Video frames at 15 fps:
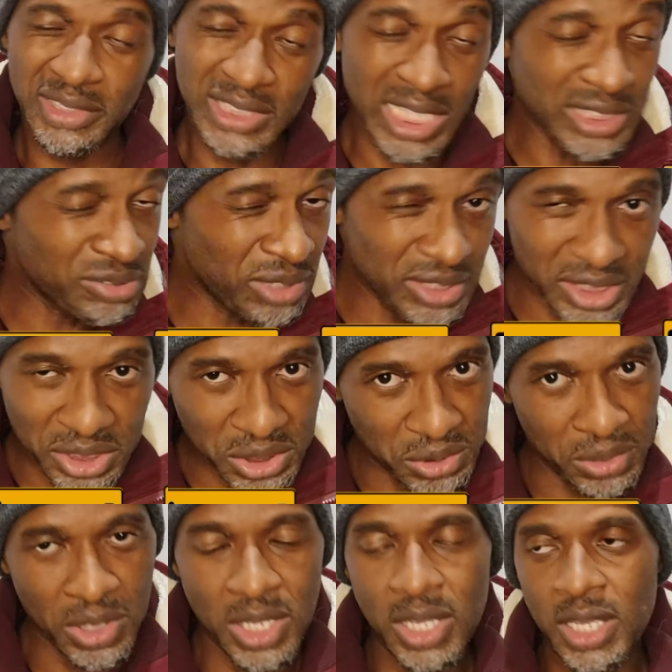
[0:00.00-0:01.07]
Just wanted
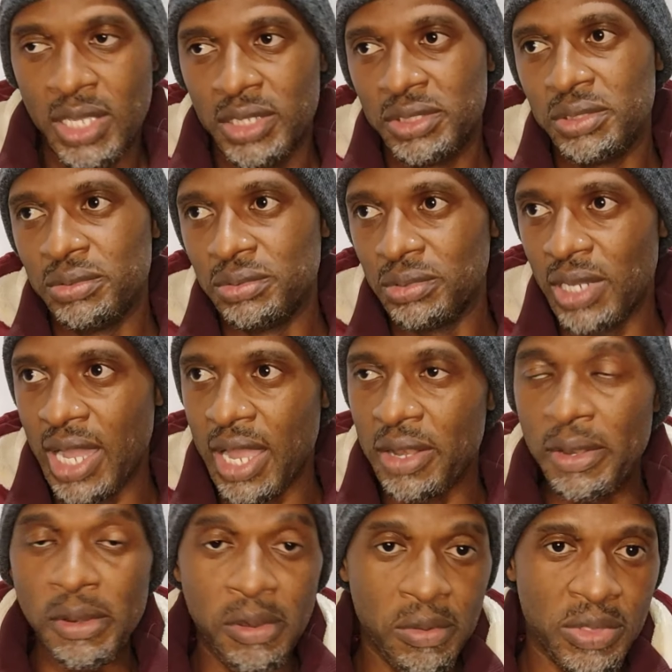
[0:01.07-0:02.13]
you to uh,
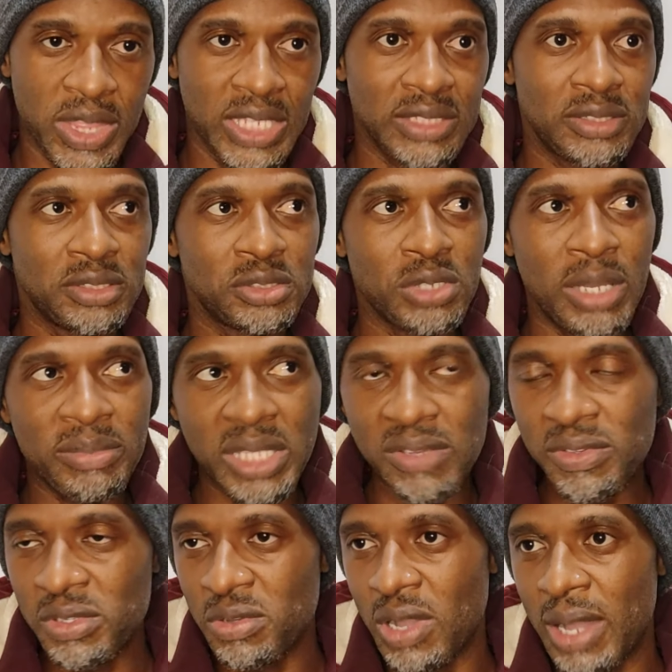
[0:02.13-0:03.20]
know this. So I'm
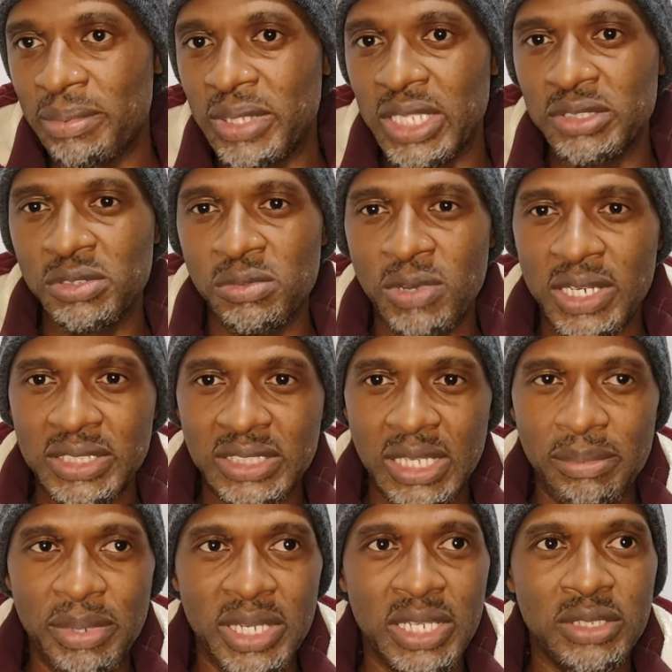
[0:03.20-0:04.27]
giving you updates on what is
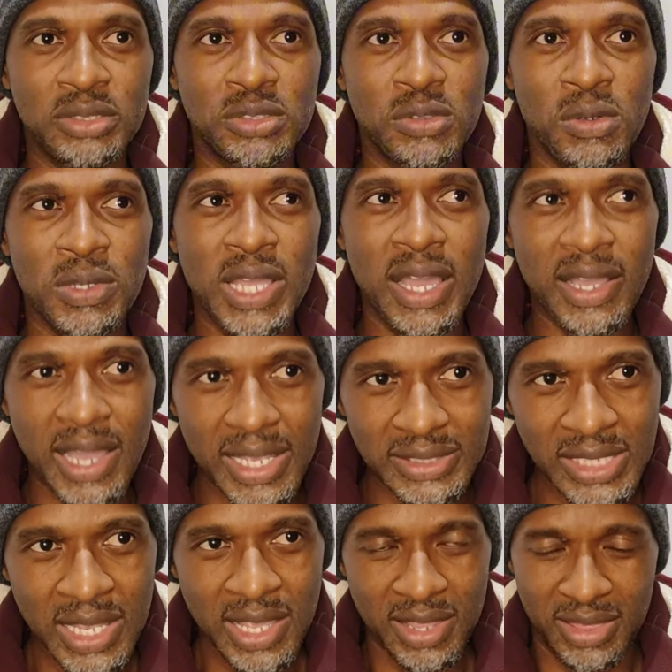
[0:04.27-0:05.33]
happening. So yeah,
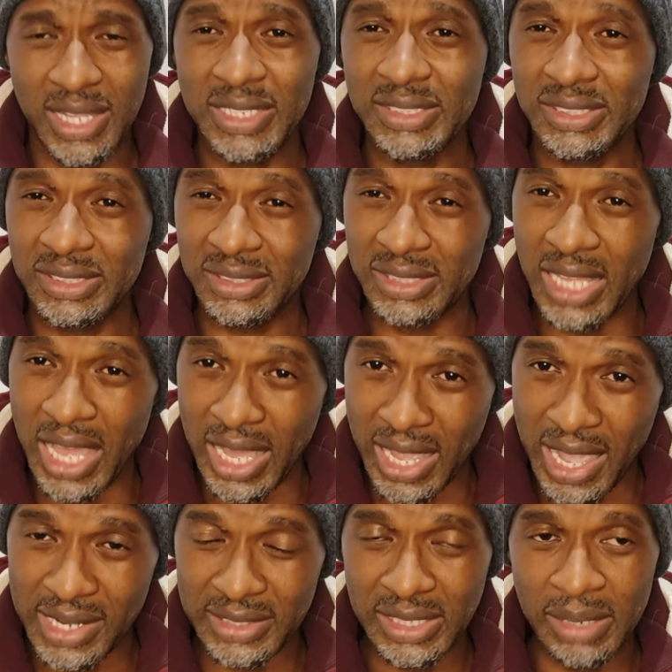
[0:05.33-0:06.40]
guys, that is the
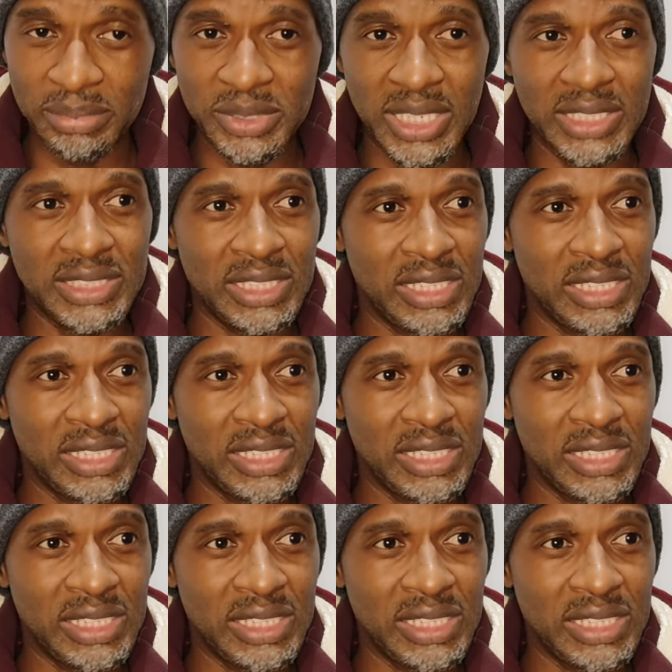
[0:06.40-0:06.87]
current updates.